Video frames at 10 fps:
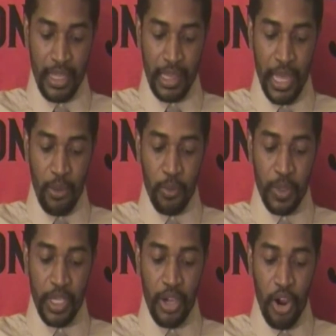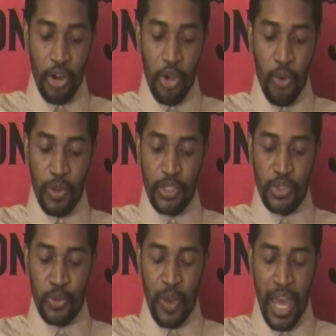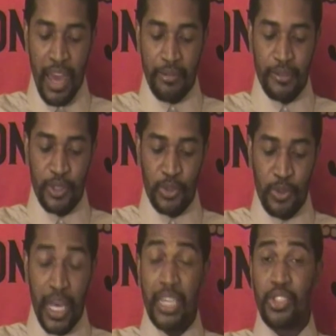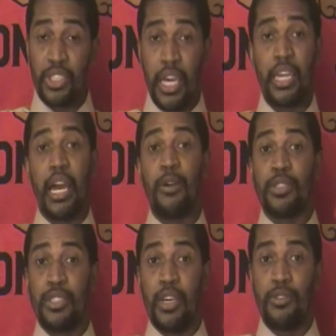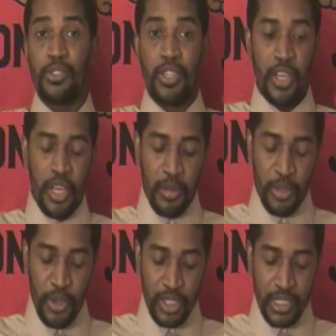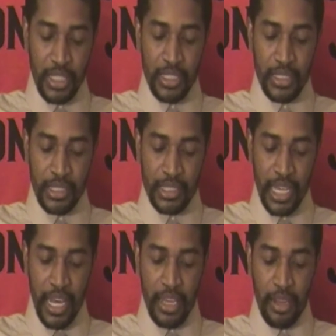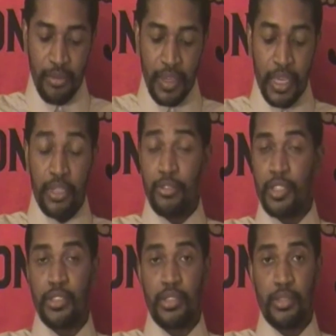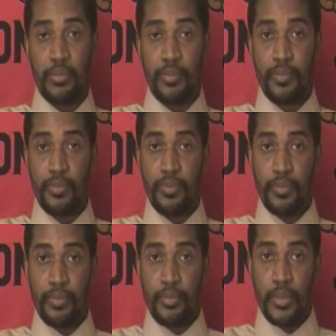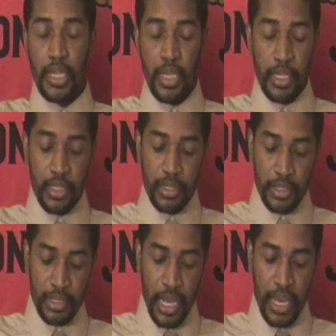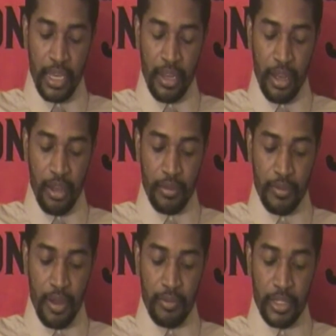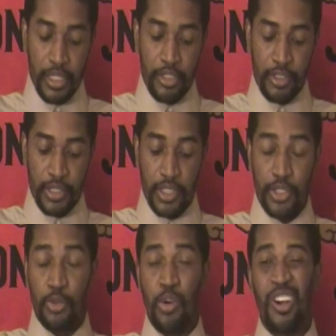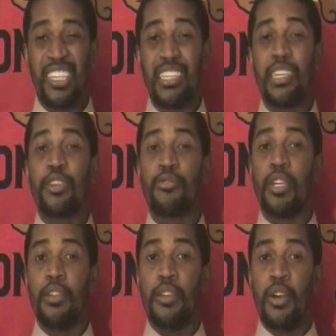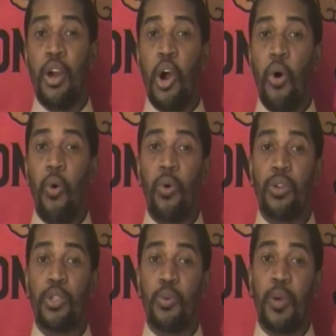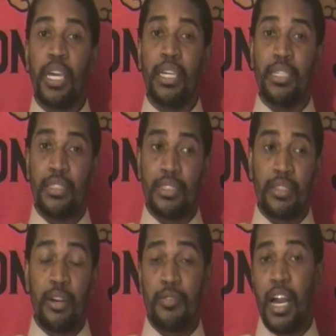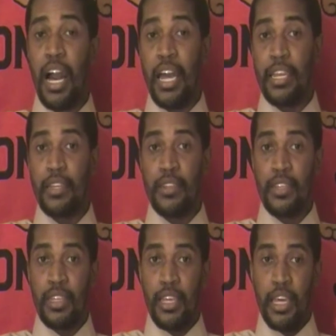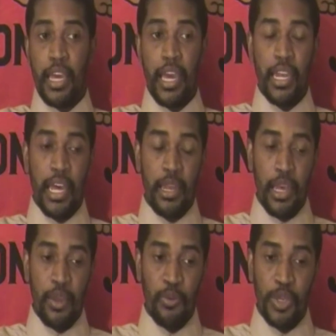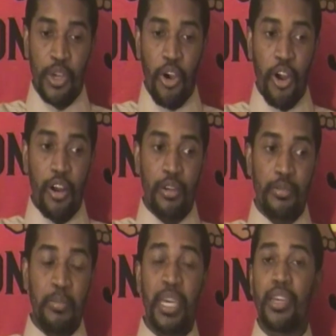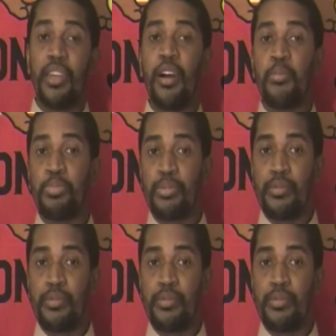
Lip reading: that we are going to have to educate ourselves, because it is a sign of ignorance. It is a sign of illiteracy. You are illiterate on the ways of God. And we are making up